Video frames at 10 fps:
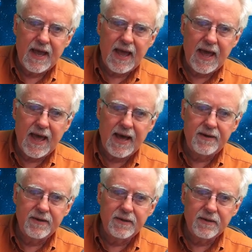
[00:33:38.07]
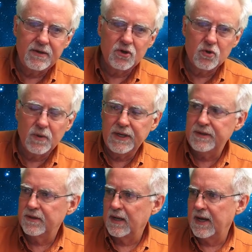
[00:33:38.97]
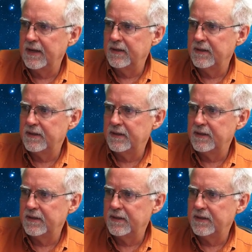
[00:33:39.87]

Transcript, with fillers: add trend line.